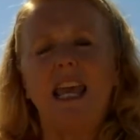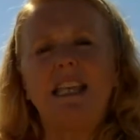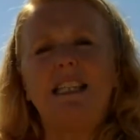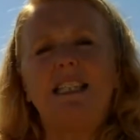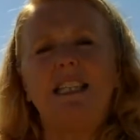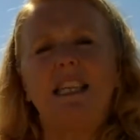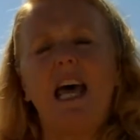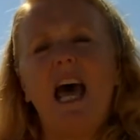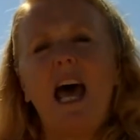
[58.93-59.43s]

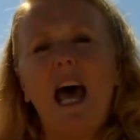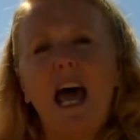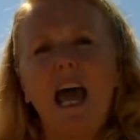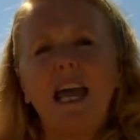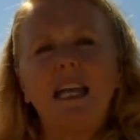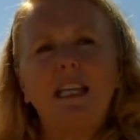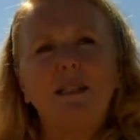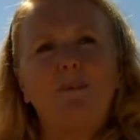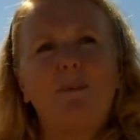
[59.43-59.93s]
It's the
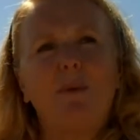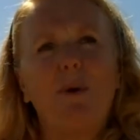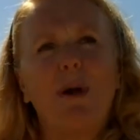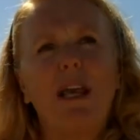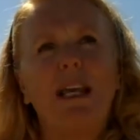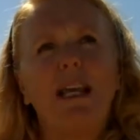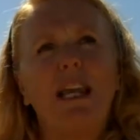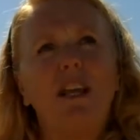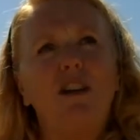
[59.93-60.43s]
highest
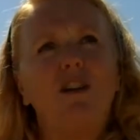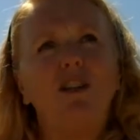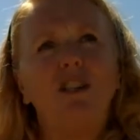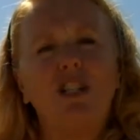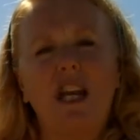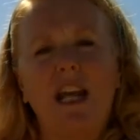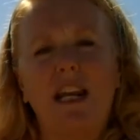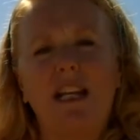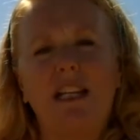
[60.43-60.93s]
point
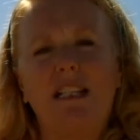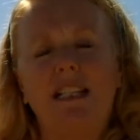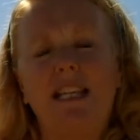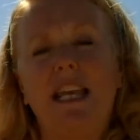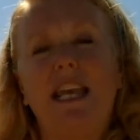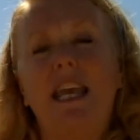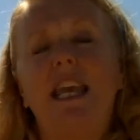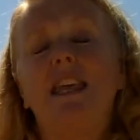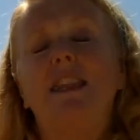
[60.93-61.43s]

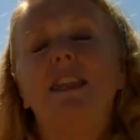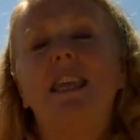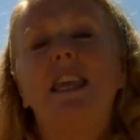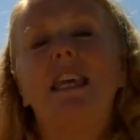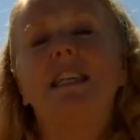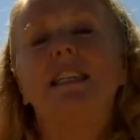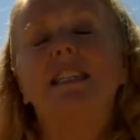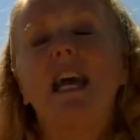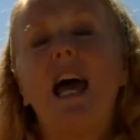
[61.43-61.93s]
energetically in
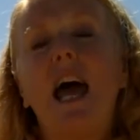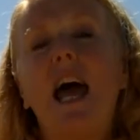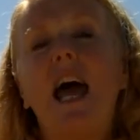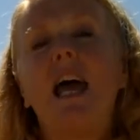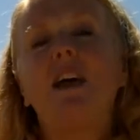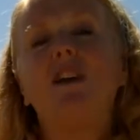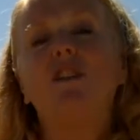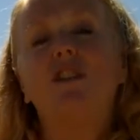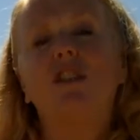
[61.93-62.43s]
the
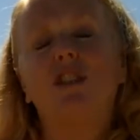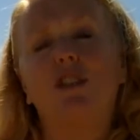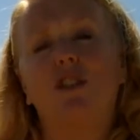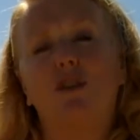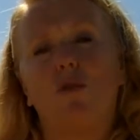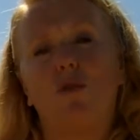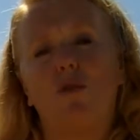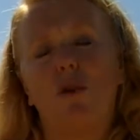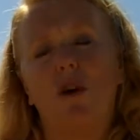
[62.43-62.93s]
entire
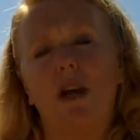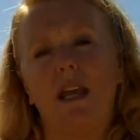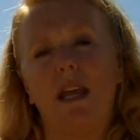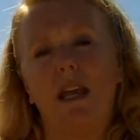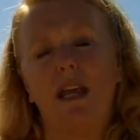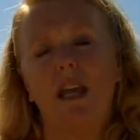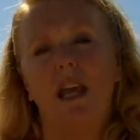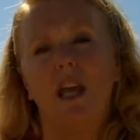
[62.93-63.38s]
story.